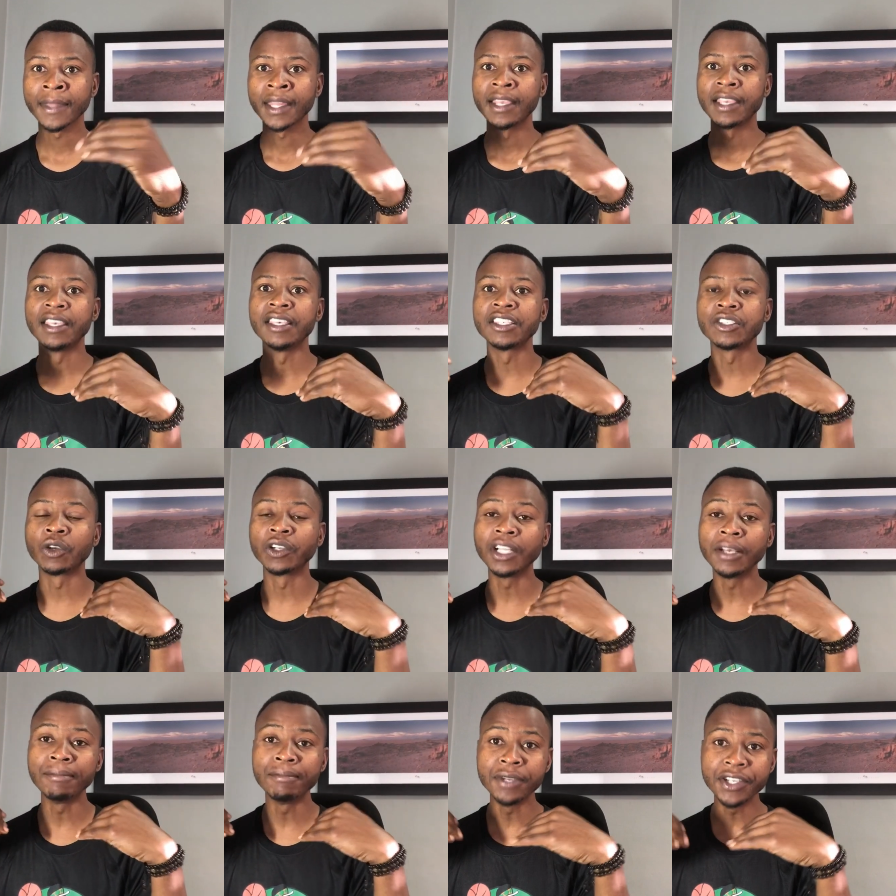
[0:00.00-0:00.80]
He's on
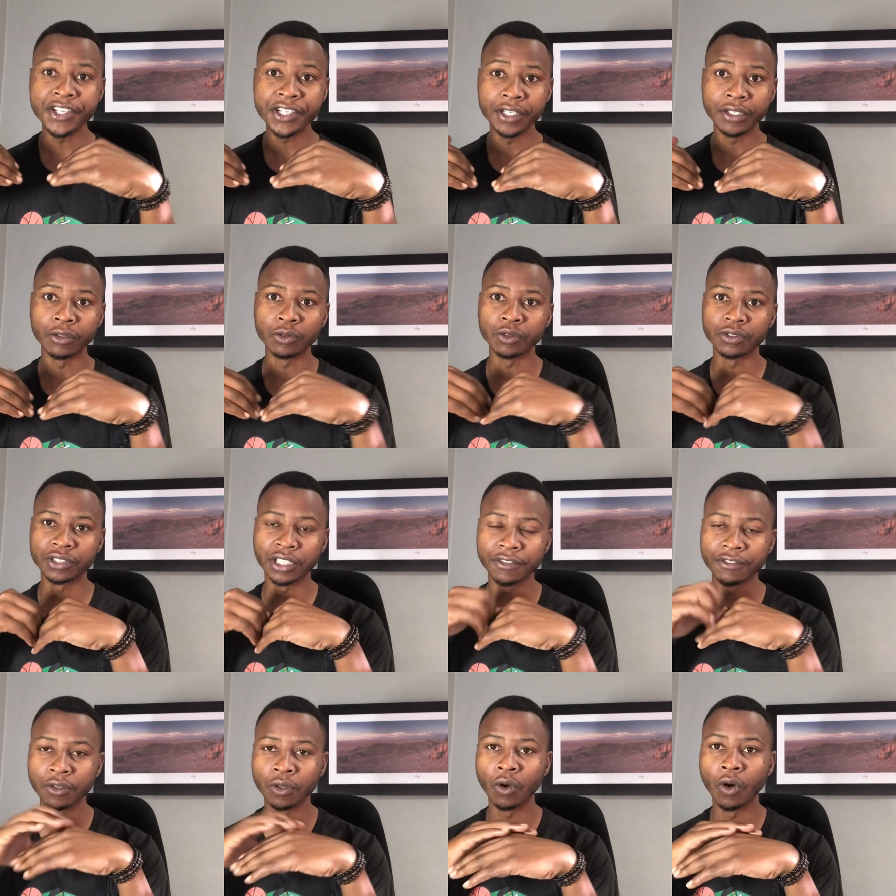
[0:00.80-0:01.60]
a mission to
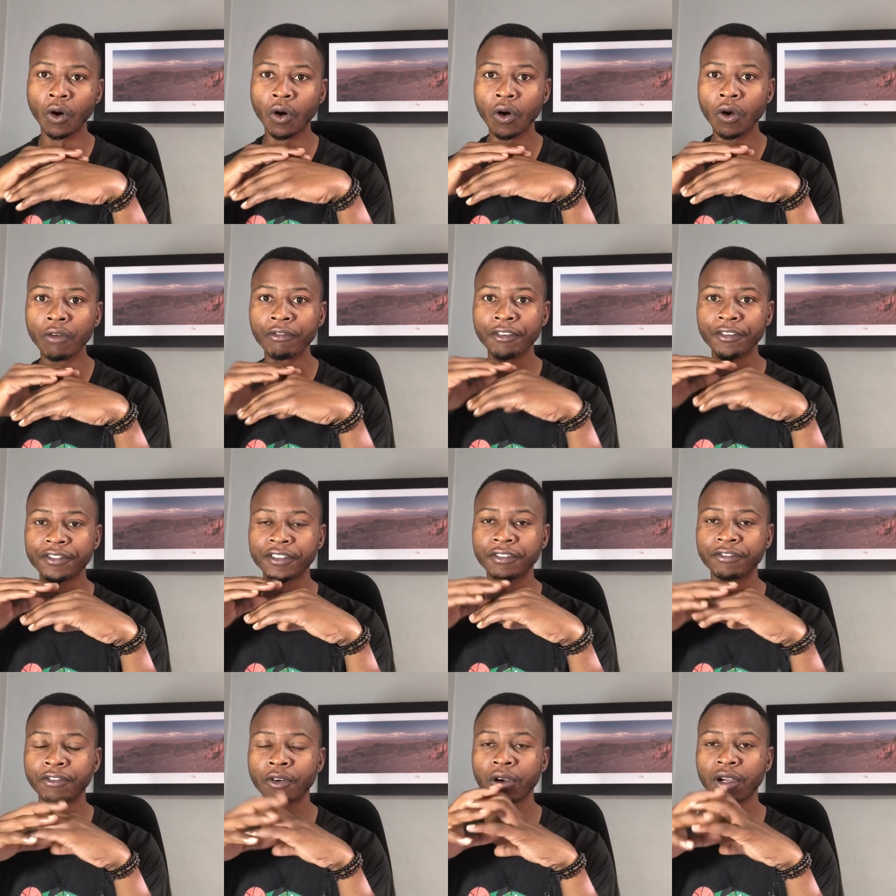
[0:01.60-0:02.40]
travel all
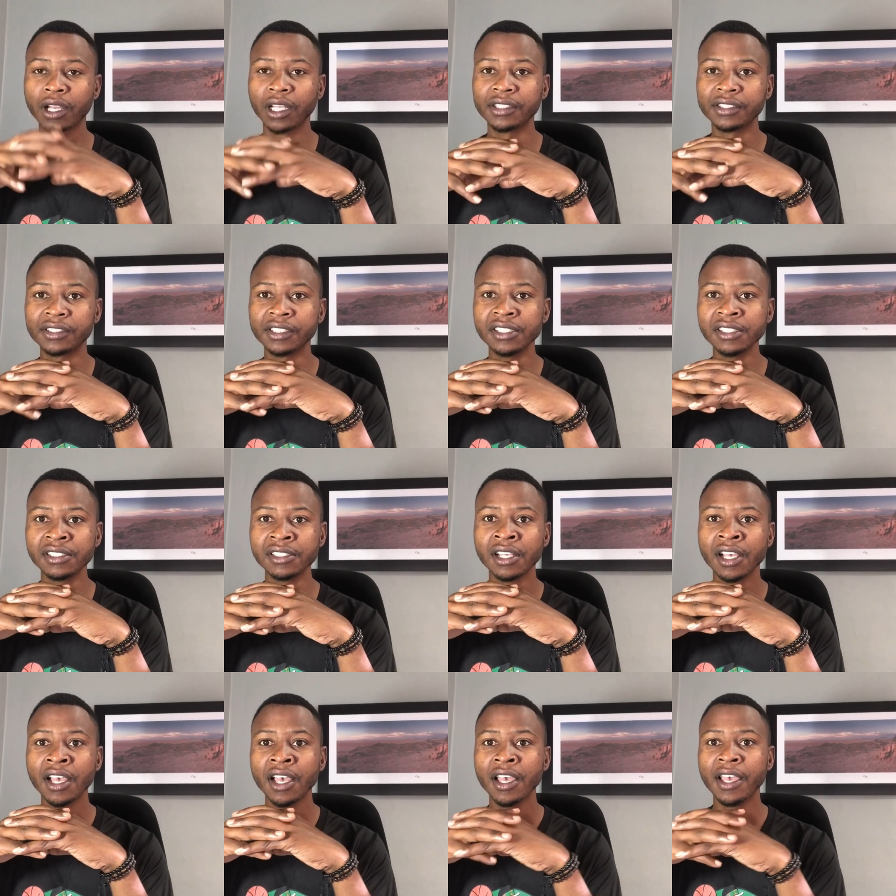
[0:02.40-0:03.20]
54 countries.
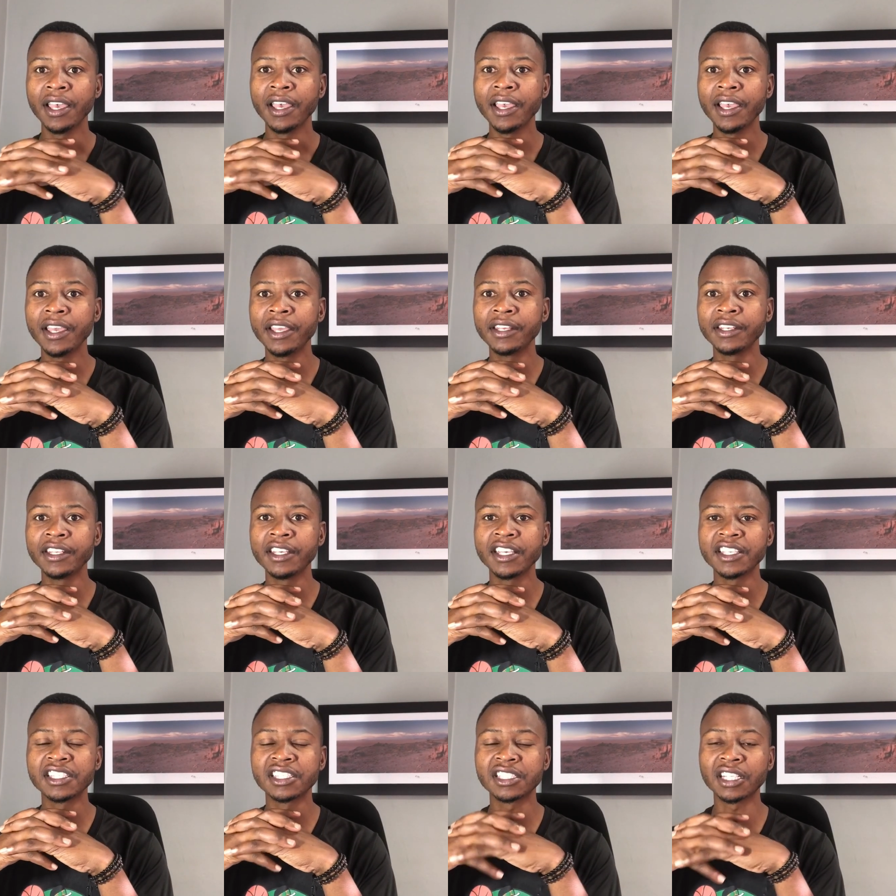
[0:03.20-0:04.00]
And he
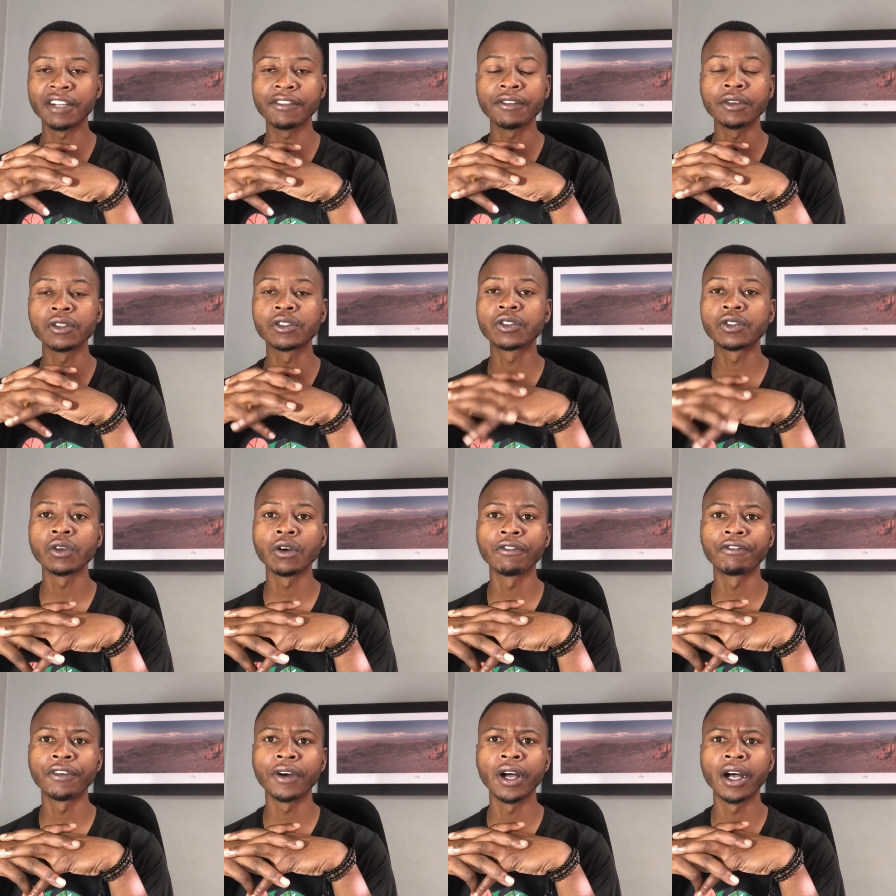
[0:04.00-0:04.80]
has traveled so
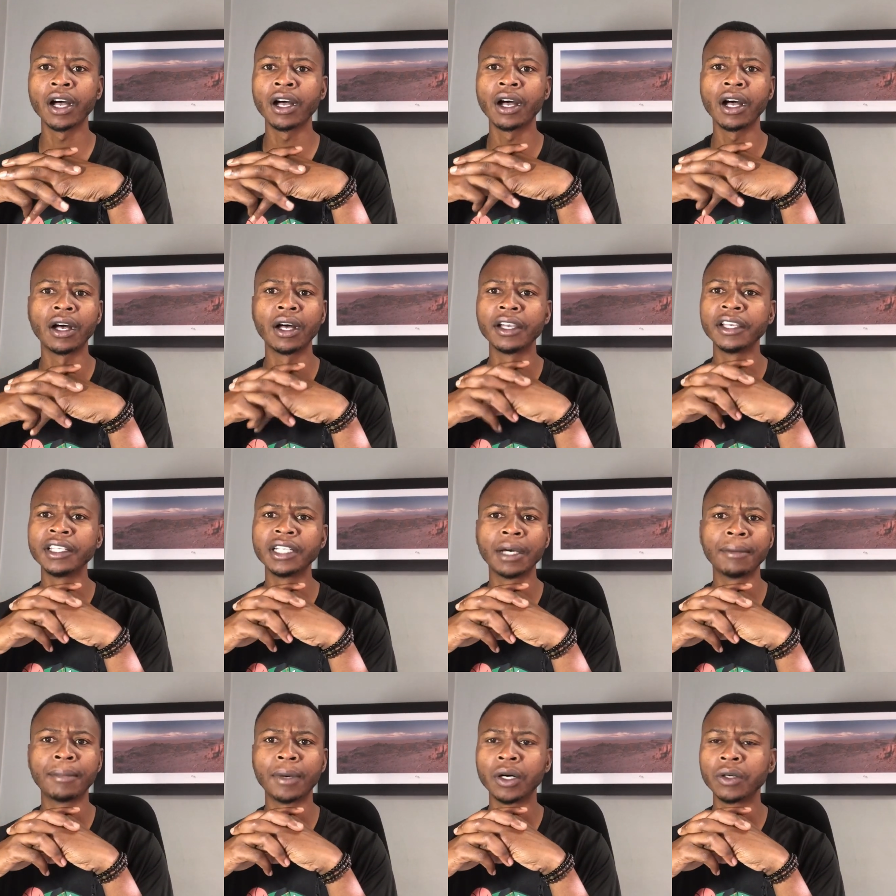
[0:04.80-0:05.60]
far in
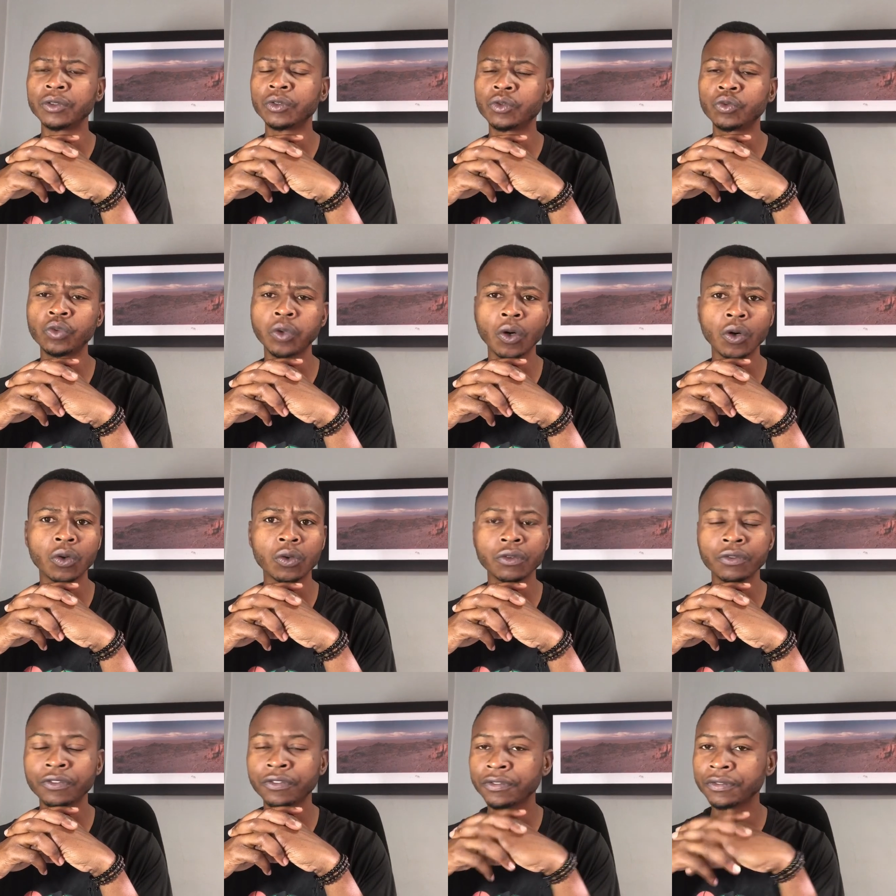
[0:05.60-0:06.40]
about
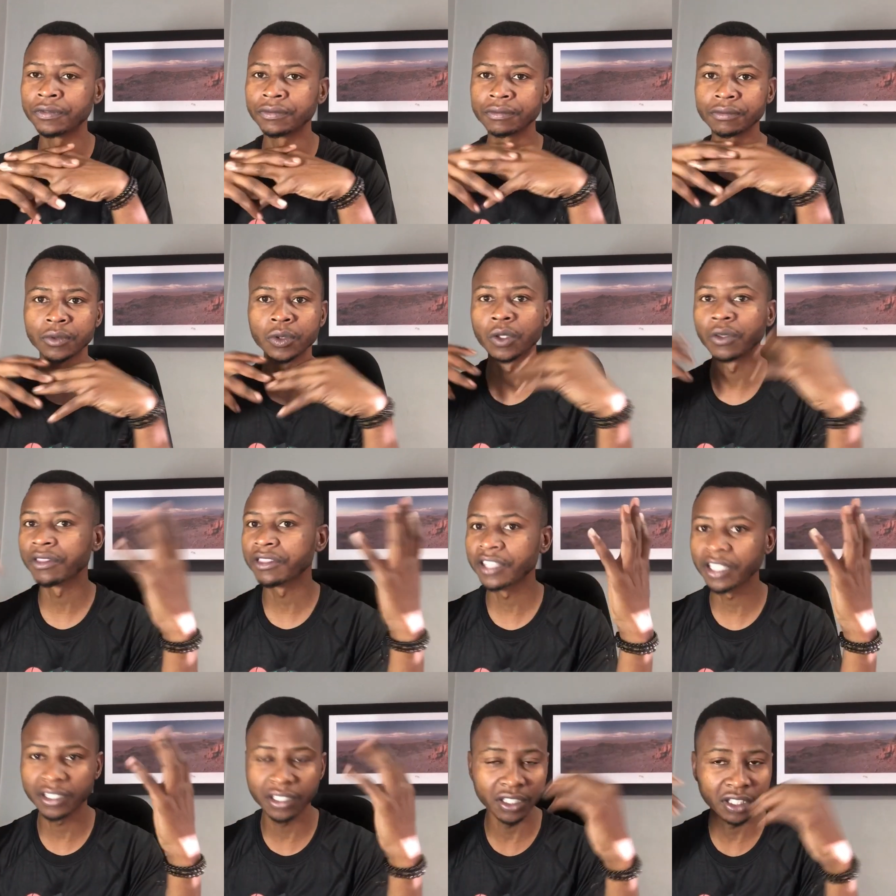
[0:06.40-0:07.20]
12 or
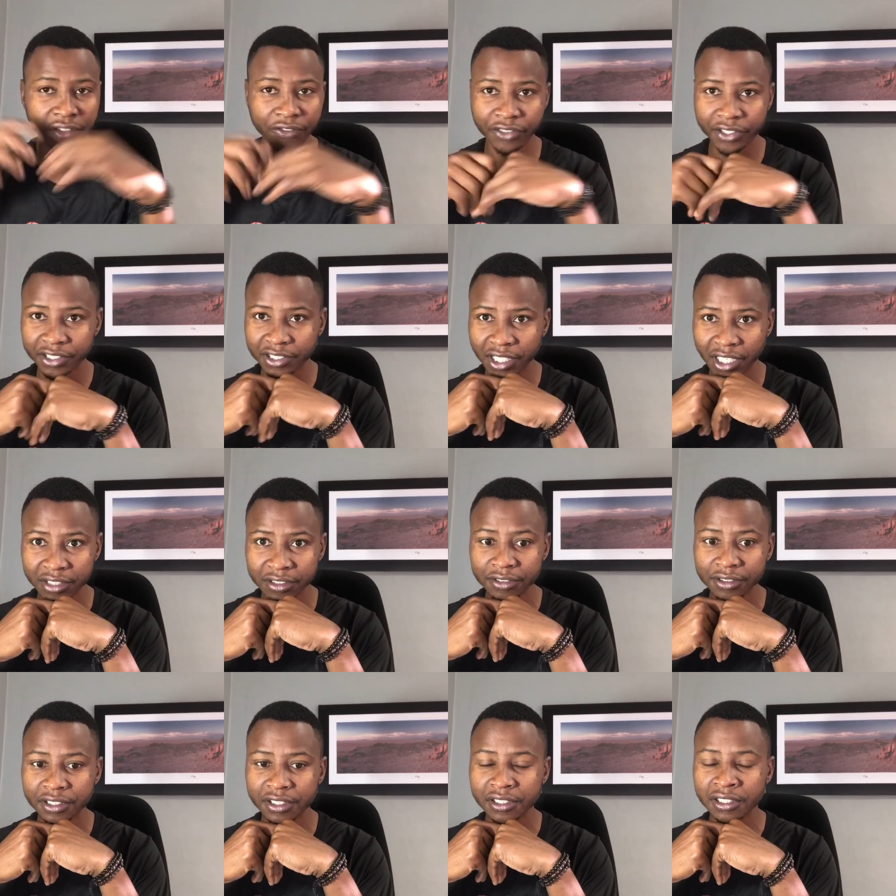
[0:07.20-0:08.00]
13 different
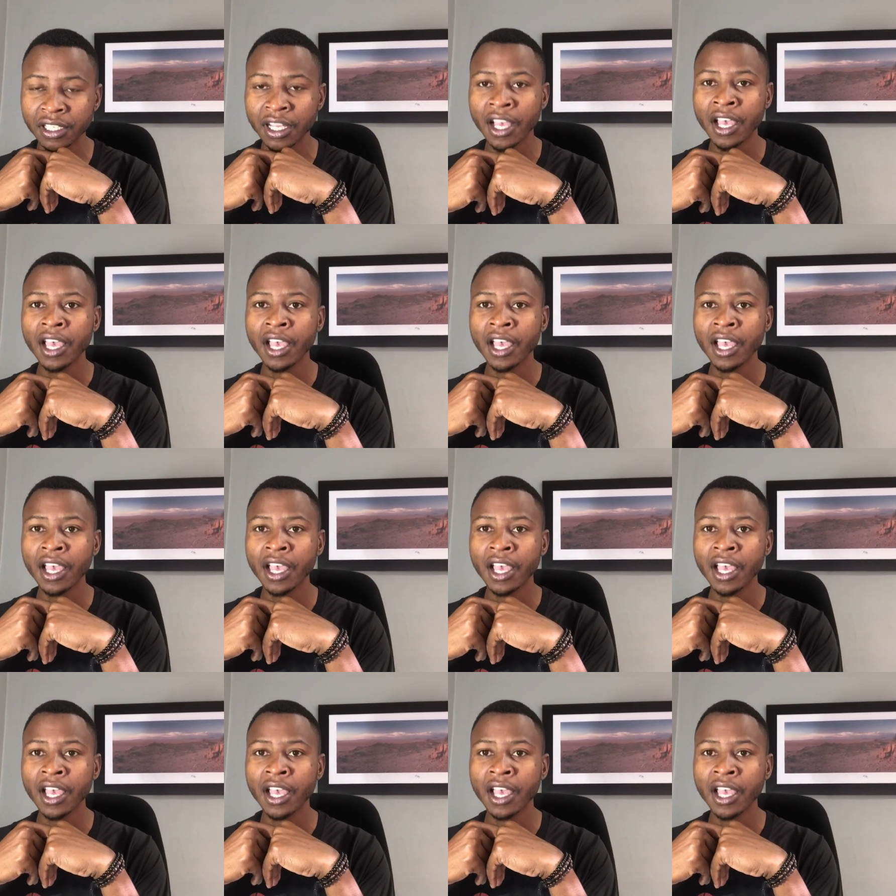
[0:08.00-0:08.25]
countries.